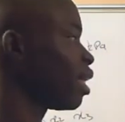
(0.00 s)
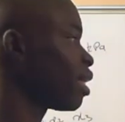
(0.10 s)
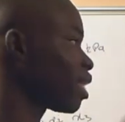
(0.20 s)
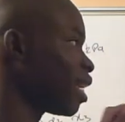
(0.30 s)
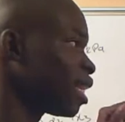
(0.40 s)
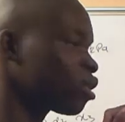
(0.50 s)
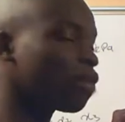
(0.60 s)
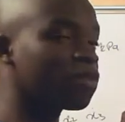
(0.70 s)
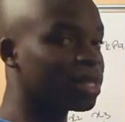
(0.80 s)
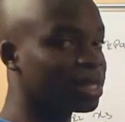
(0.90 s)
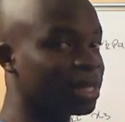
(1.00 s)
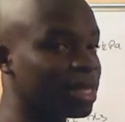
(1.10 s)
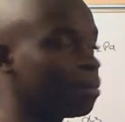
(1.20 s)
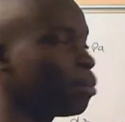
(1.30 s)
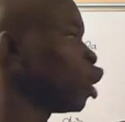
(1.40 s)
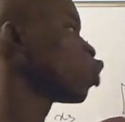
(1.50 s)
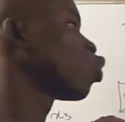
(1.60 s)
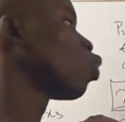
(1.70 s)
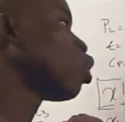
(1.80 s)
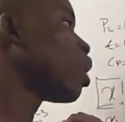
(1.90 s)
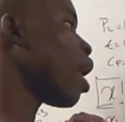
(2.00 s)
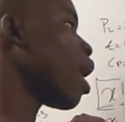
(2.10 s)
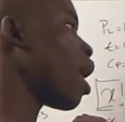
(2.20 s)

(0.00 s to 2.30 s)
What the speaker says: The dryness of the steam should